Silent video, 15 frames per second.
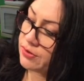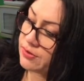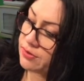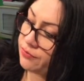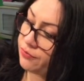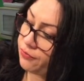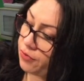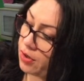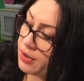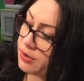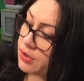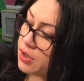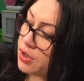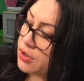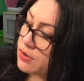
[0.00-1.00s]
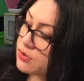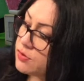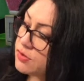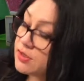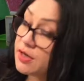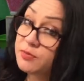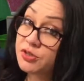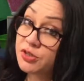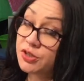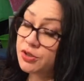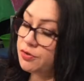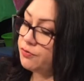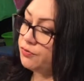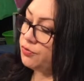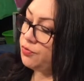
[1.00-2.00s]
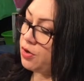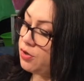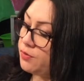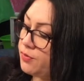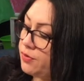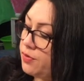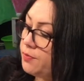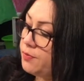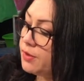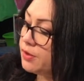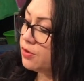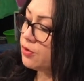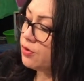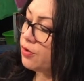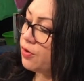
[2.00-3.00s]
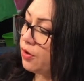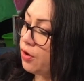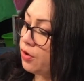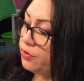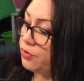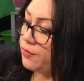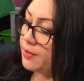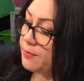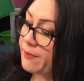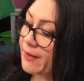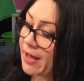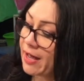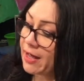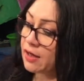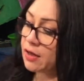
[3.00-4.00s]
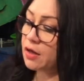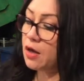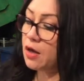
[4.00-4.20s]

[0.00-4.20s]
the front, so it's up to you if you want them in the middle or all the way back.